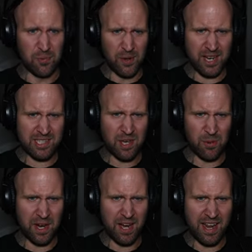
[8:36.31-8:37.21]
What is
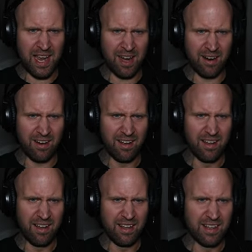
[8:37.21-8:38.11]
going on here?
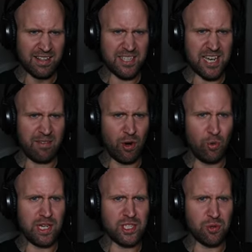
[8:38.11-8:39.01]
Did you have a
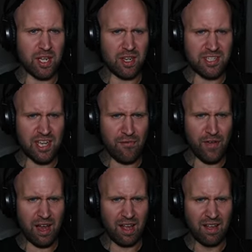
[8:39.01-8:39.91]
ritual or
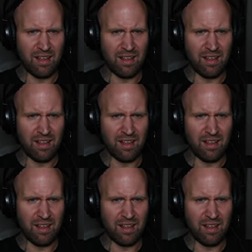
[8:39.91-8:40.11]
something?